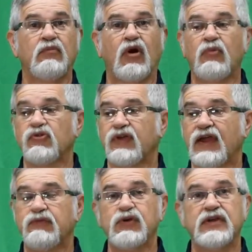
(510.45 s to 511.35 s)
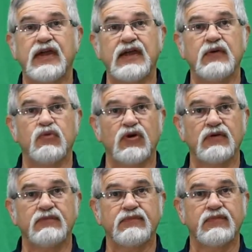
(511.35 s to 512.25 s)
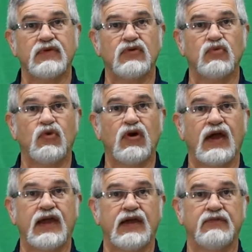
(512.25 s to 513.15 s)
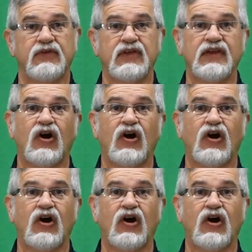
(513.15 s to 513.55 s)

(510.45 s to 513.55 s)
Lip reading: Almost every camera will have